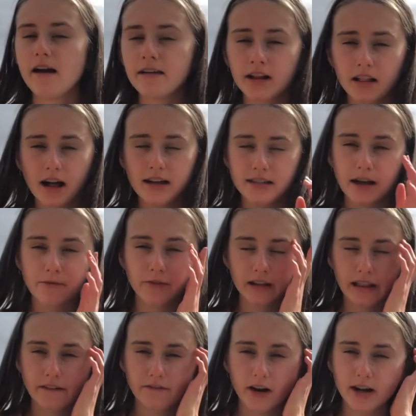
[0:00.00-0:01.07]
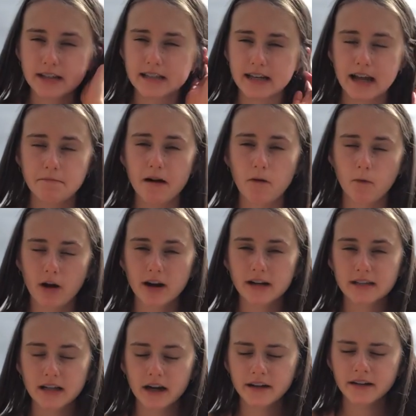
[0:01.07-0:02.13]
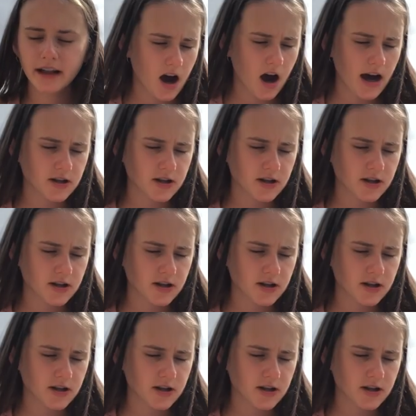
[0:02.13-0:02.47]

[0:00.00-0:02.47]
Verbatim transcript: In class, I really focus to get my work done.